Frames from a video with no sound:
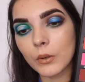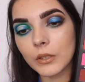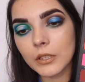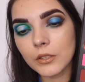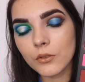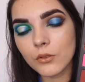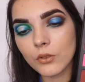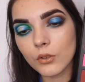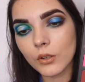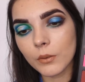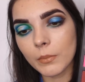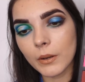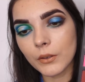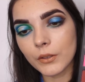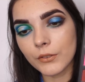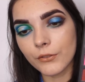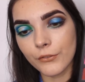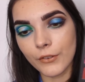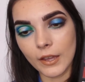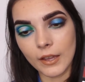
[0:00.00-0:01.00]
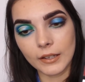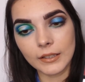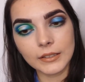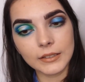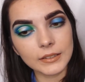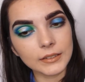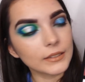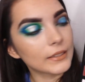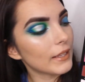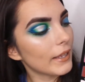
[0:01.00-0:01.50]
wanted to talk about the
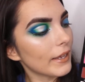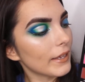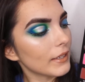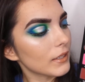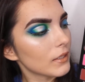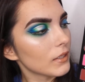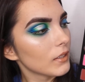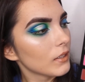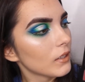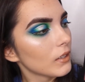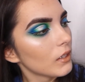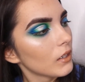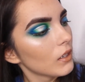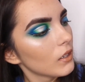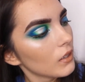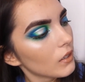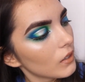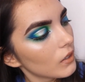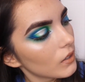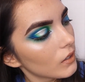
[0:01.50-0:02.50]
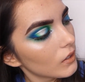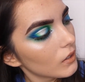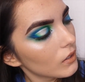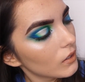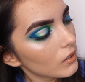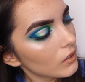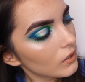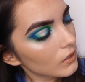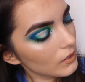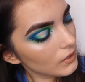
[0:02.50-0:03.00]
fact that
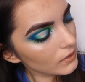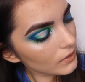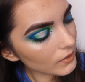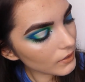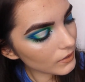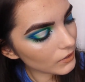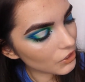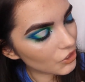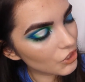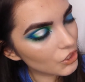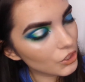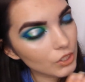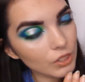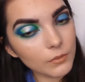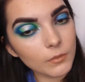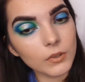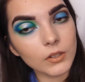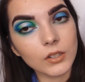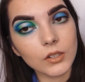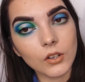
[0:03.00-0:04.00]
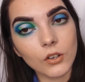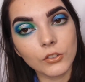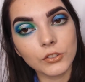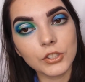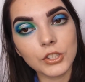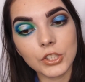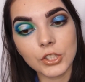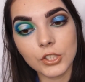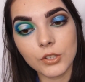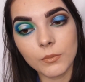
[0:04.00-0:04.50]
on the
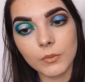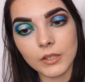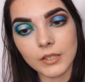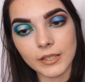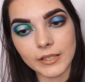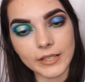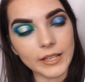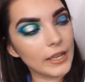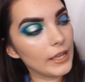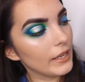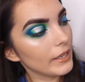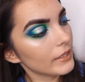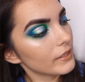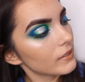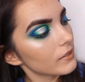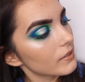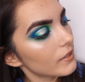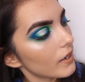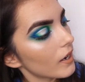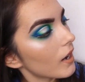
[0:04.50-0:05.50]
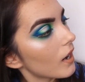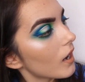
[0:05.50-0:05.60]
shimmer side there